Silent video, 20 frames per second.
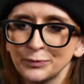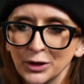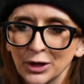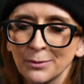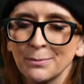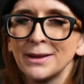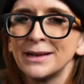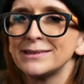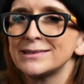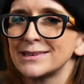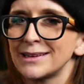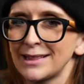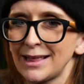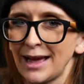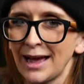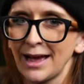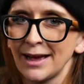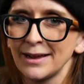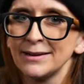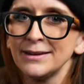commit to
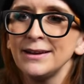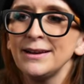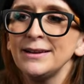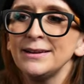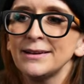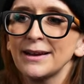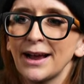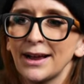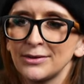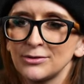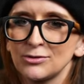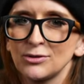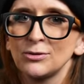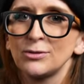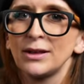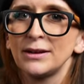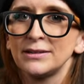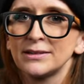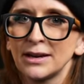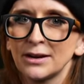that as you
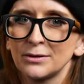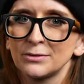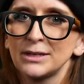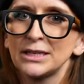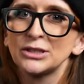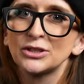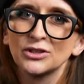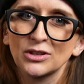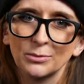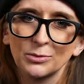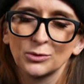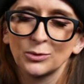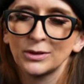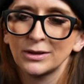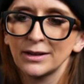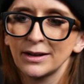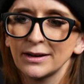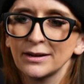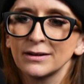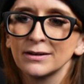lay down each subsequent
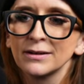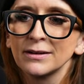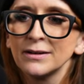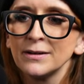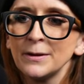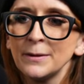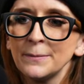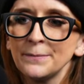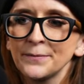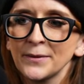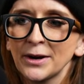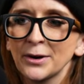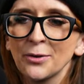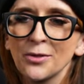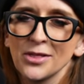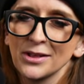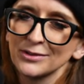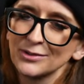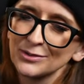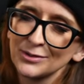layer. I know
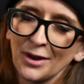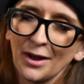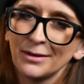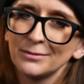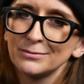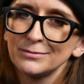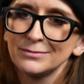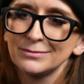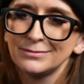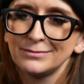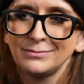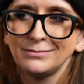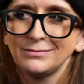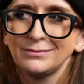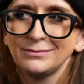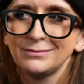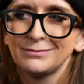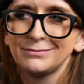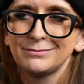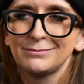that's not
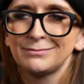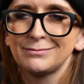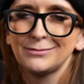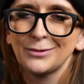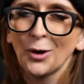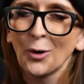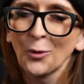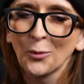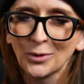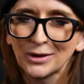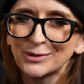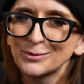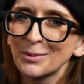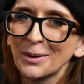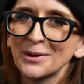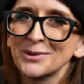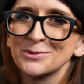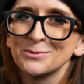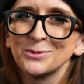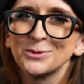always
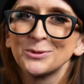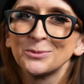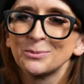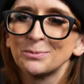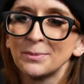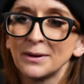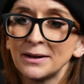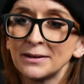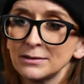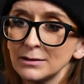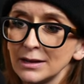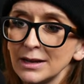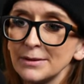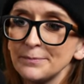possible, but